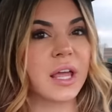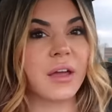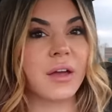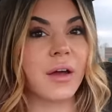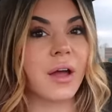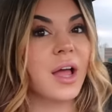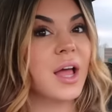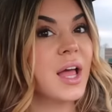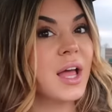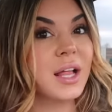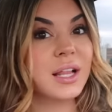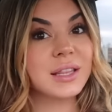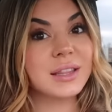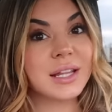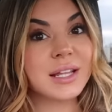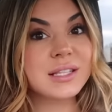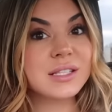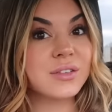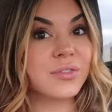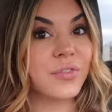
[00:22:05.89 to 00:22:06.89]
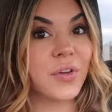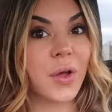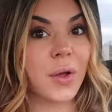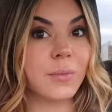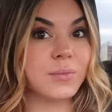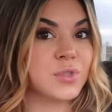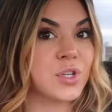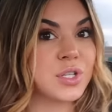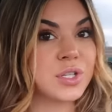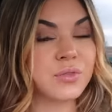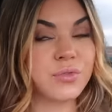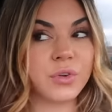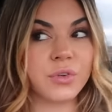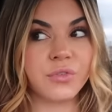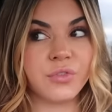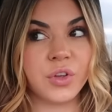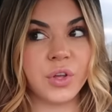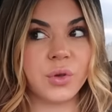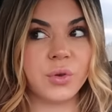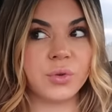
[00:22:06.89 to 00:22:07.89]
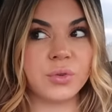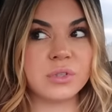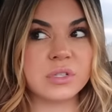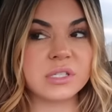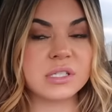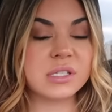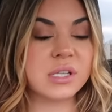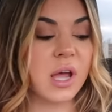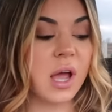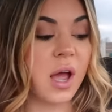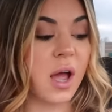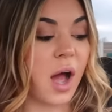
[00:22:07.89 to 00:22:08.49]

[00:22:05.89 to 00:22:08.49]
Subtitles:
like, let's film just for views.